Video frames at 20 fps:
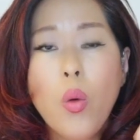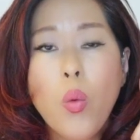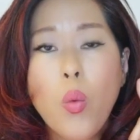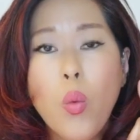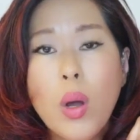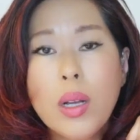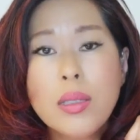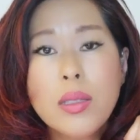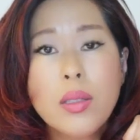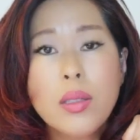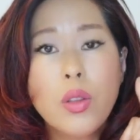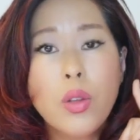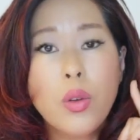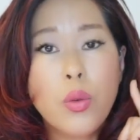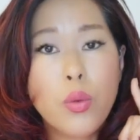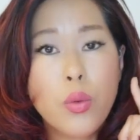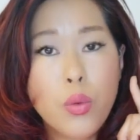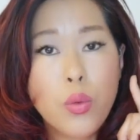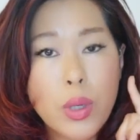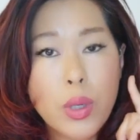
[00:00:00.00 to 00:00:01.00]
What's
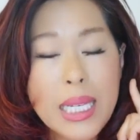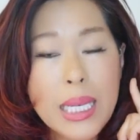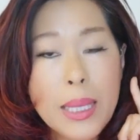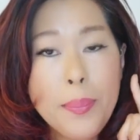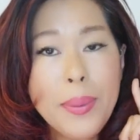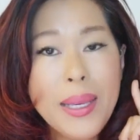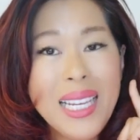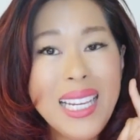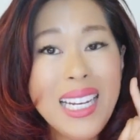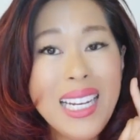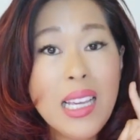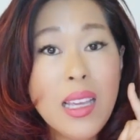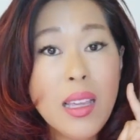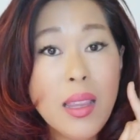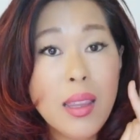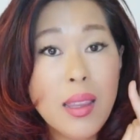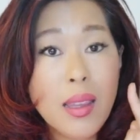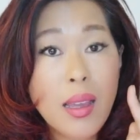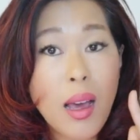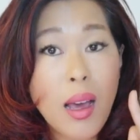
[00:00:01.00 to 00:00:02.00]
the repeating
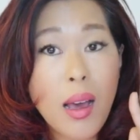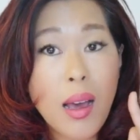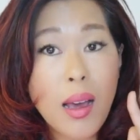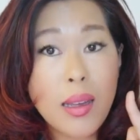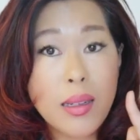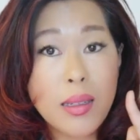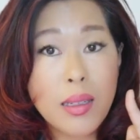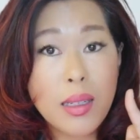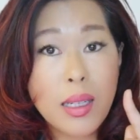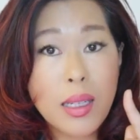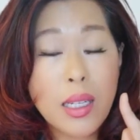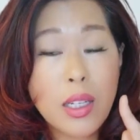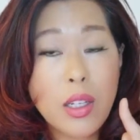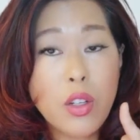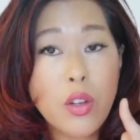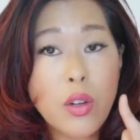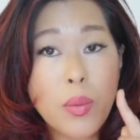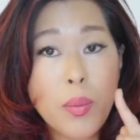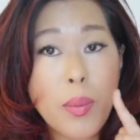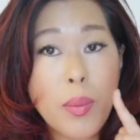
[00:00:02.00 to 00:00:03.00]
thought
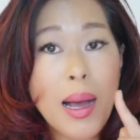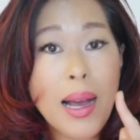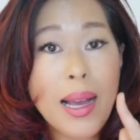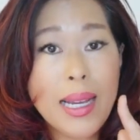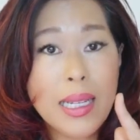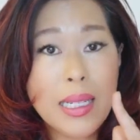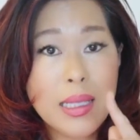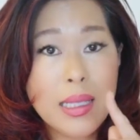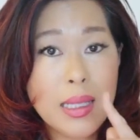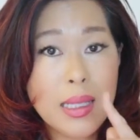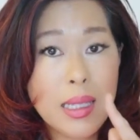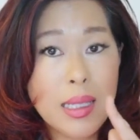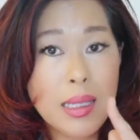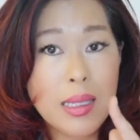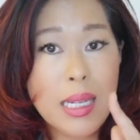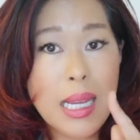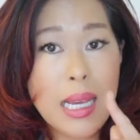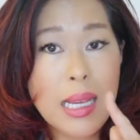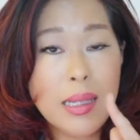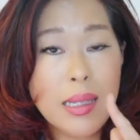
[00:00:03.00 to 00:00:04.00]
in your mind
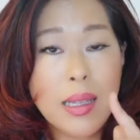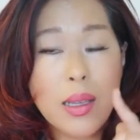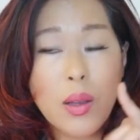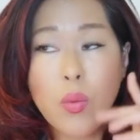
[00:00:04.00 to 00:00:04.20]
these days?